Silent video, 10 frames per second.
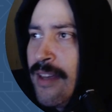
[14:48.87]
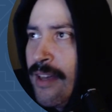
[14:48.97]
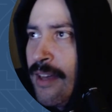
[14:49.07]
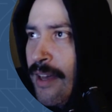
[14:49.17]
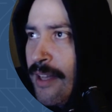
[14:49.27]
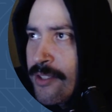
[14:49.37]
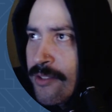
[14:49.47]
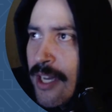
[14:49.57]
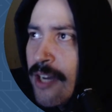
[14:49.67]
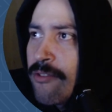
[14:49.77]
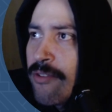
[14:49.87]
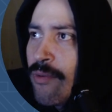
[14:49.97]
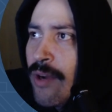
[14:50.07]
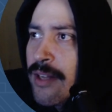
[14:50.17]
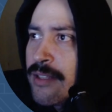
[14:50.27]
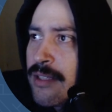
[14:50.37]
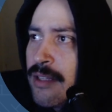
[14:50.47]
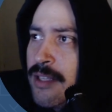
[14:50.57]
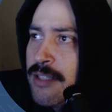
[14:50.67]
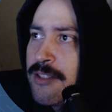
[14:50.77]
And so now if we wanted to
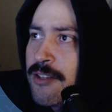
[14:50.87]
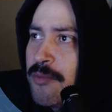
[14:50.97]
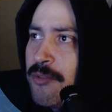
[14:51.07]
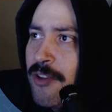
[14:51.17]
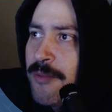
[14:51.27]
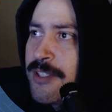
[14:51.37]
list our deployments